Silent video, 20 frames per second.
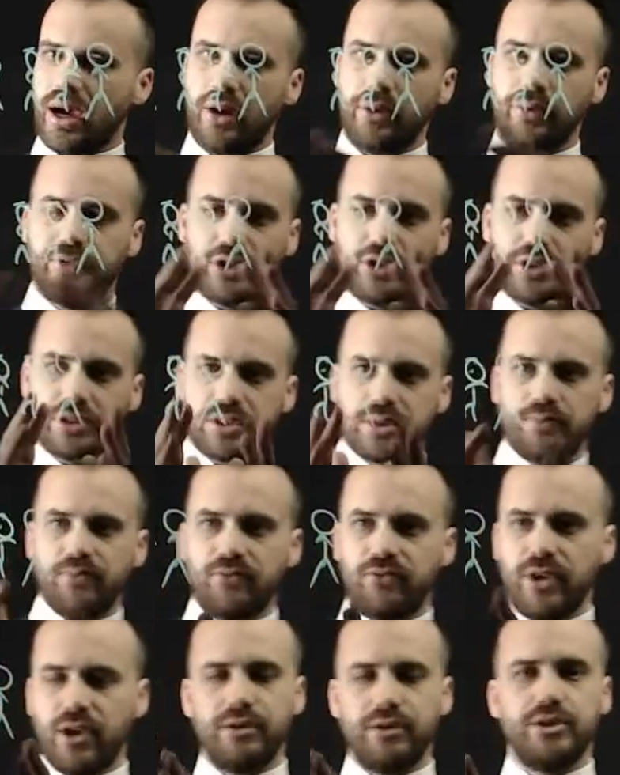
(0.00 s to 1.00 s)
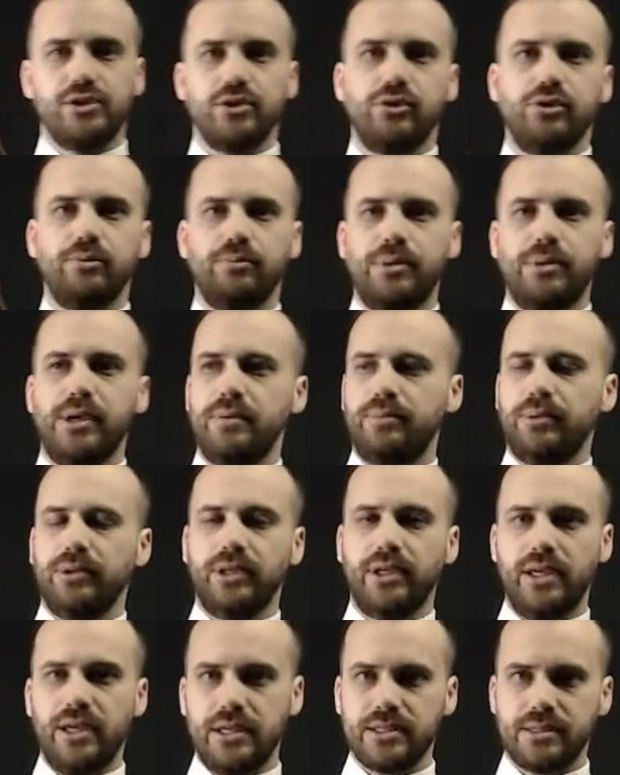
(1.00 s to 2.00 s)
We've got some very tall people
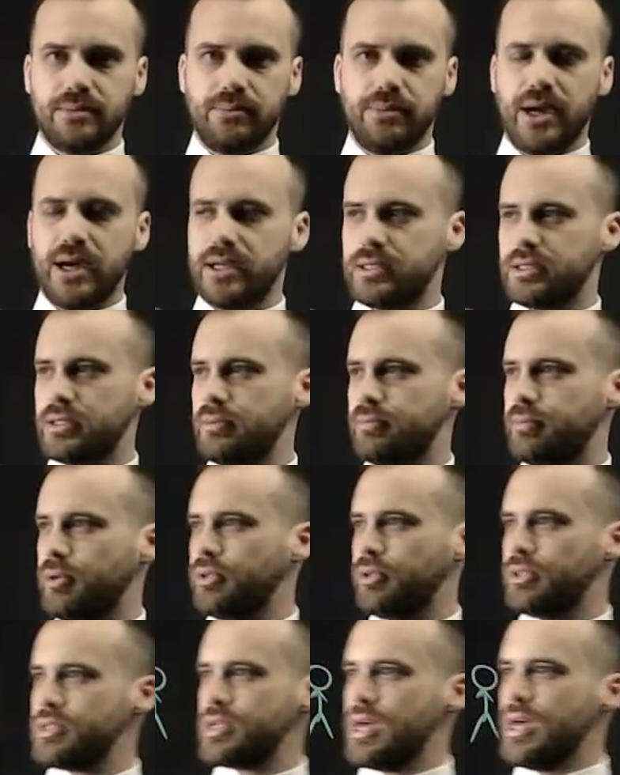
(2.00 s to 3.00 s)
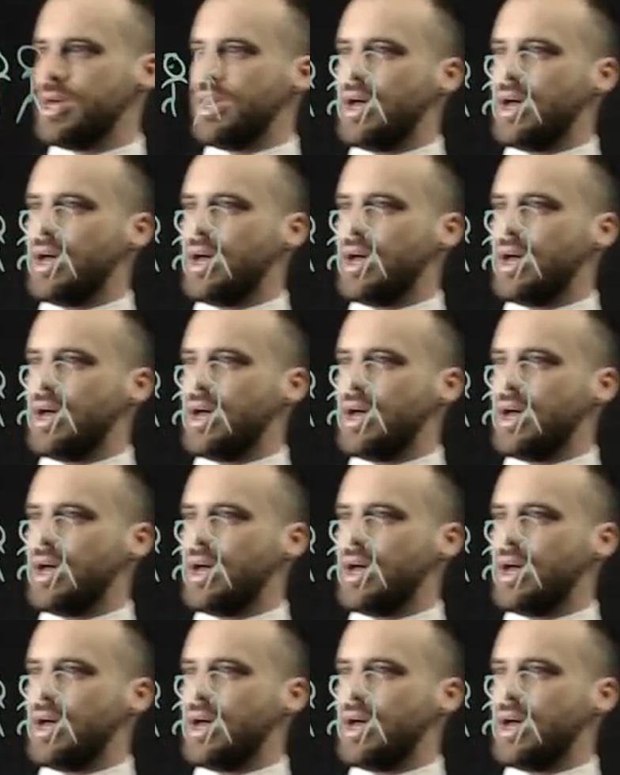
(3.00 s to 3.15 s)
here, some basketballs.